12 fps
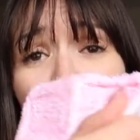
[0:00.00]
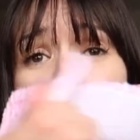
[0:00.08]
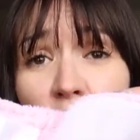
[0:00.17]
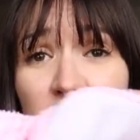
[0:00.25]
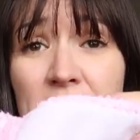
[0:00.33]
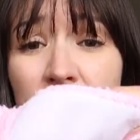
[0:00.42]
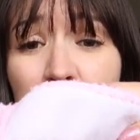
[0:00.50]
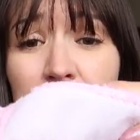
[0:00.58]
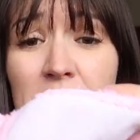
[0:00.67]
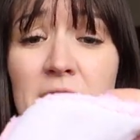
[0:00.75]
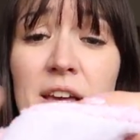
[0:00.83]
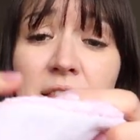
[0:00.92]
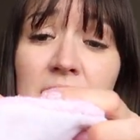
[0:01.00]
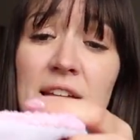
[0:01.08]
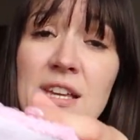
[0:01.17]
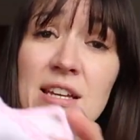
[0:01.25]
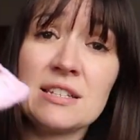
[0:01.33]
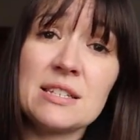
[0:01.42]
of a nappy,
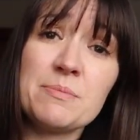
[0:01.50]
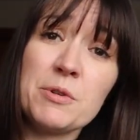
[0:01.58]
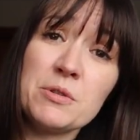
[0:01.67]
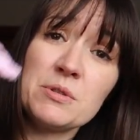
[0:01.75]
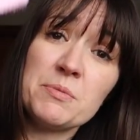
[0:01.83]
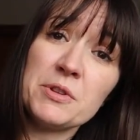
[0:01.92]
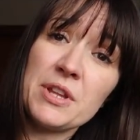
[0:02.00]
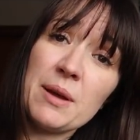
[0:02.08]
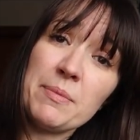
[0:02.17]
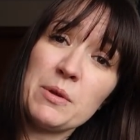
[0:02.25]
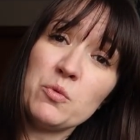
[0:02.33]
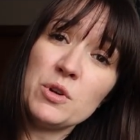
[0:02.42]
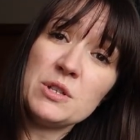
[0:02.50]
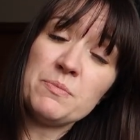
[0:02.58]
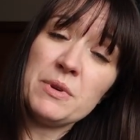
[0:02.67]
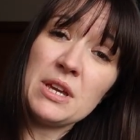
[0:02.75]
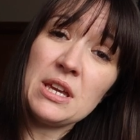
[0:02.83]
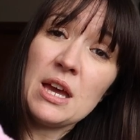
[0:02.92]
like a disposable nappy
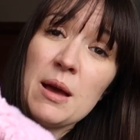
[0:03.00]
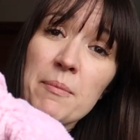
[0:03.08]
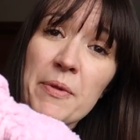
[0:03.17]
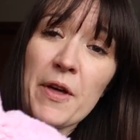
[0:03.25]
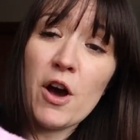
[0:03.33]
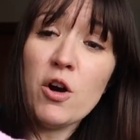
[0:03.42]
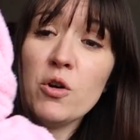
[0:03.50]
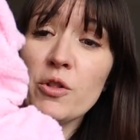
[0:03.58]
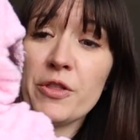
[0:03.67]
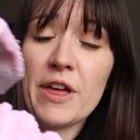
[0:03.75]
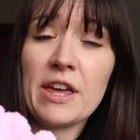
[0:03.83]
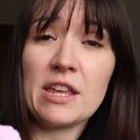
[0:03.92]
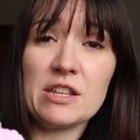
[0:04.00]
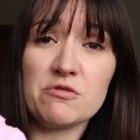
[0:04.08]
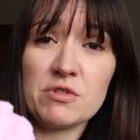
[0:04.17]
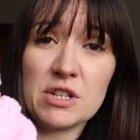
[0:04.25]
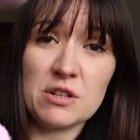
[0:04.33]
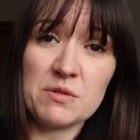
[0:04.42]
would be, but the whole thing is
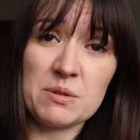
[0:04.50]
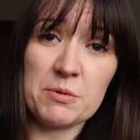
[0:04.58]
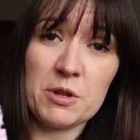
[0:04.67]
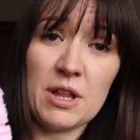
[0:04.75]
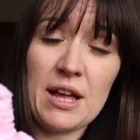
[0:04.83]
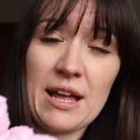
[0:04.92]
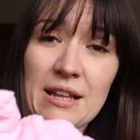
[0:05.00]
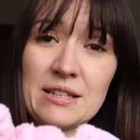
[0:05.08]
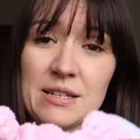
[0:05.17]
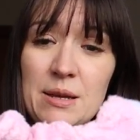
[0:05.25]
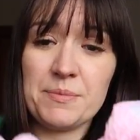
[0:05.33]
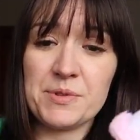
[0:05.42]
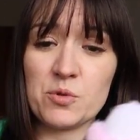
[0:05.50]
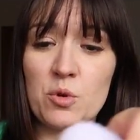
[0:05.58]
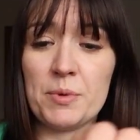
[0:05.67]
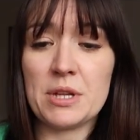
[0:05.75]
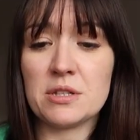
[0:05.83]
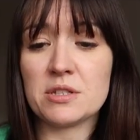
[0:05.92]
reusable and
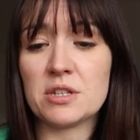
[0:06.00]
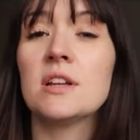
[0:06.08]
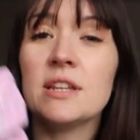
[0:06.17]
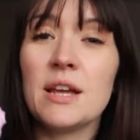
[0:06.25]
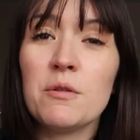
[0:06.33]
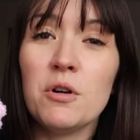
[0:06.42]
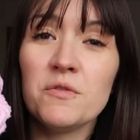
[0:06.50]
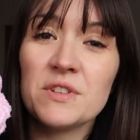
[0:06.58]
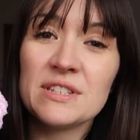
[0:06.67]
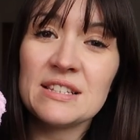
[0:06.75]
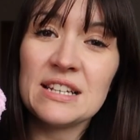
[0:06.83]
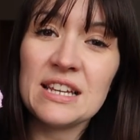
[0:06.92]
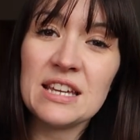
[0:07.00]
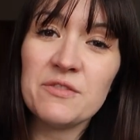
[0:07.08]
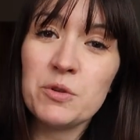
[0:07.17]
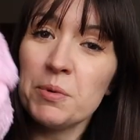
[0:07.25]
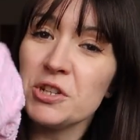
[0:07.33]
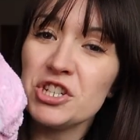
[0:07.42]
absorbent. Now obviously,
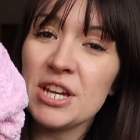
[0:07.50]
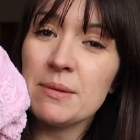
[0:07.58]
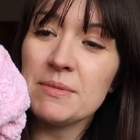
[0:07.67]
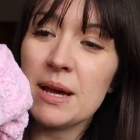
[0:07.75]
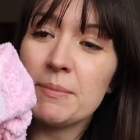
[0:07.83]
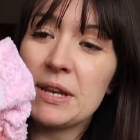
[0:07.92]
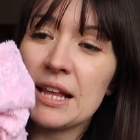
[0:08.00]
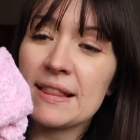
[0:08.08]
if you put a shaped nappy